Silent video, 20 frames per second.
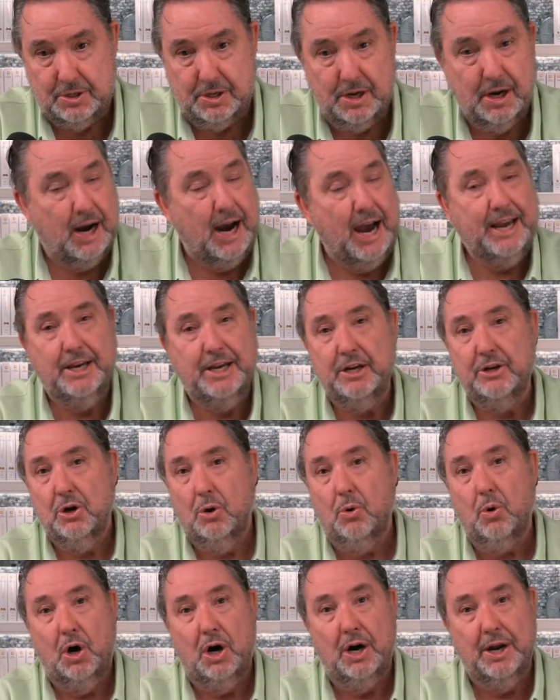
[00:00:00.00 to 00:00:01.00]
Yeah, I can
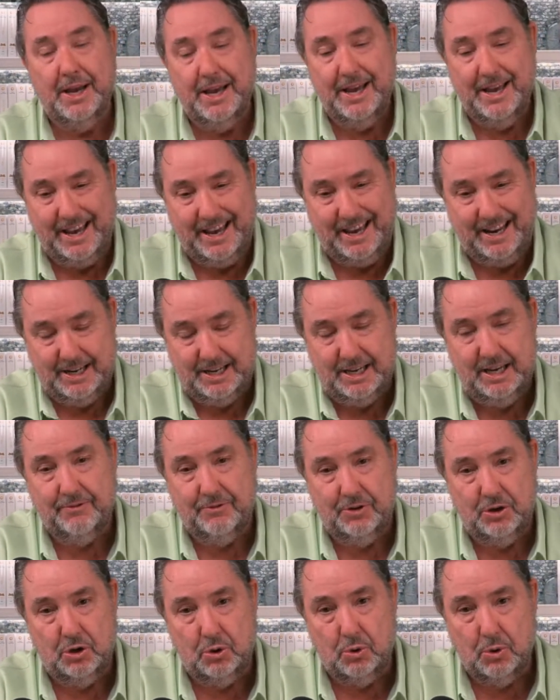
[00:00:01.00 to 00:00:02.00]
go on and give
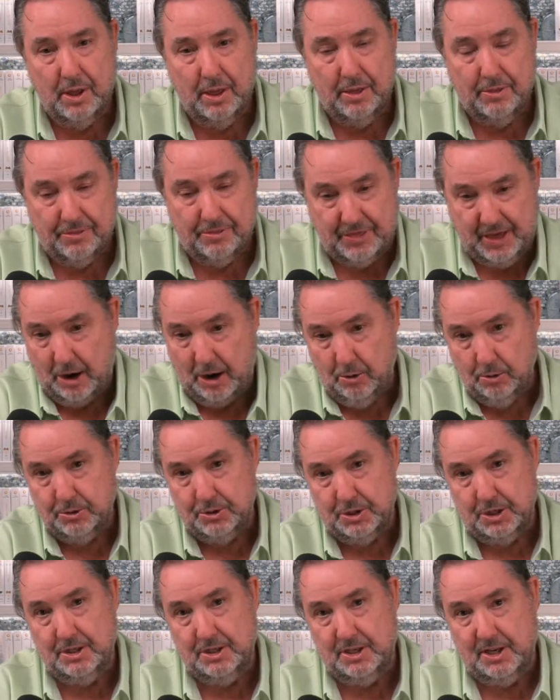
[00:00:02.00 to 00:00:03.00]
you
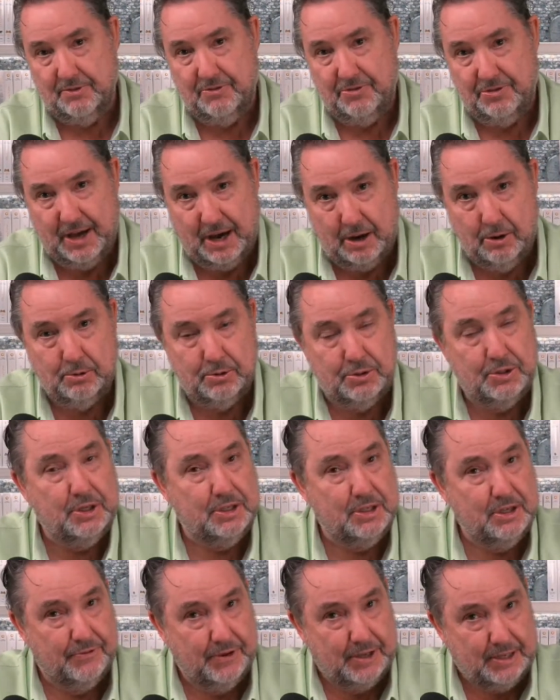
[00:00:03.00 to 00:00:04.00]
thousands of
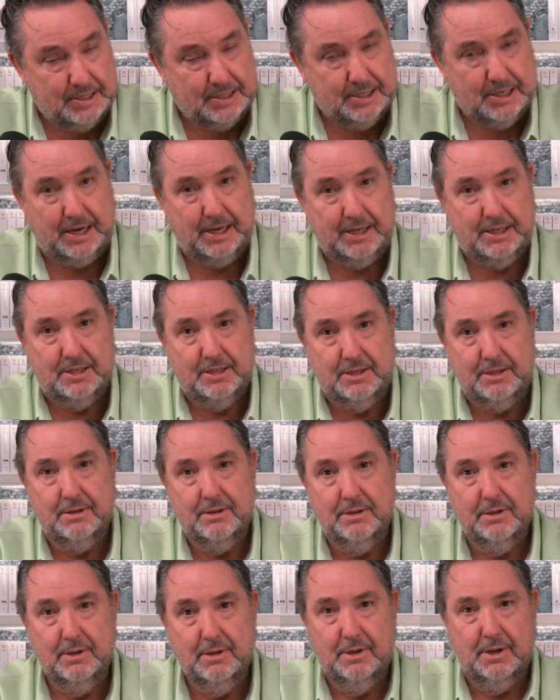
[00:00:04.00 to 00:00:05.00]
insights,
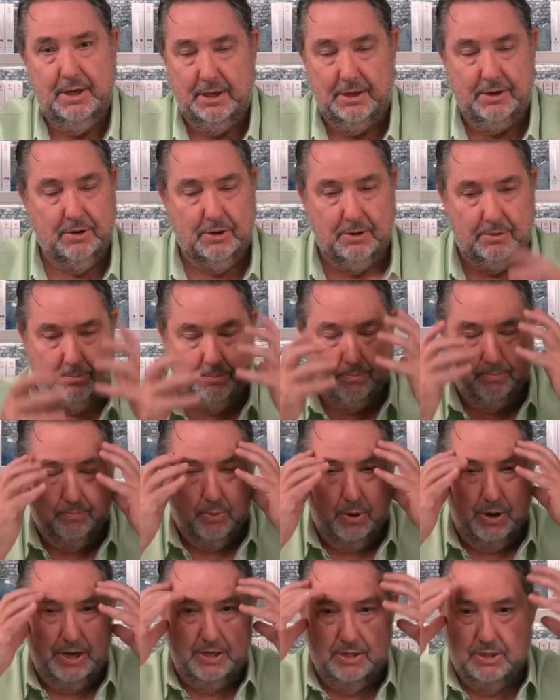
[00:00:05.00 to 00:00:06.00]
and your
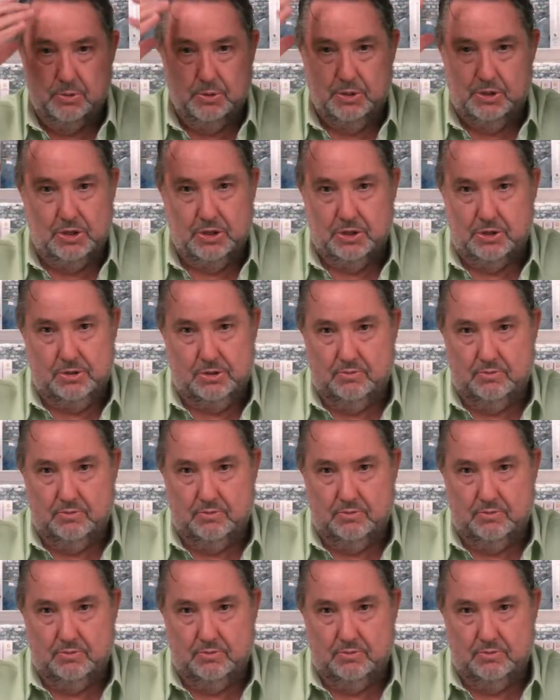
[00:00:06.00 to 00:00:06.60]
brains would just,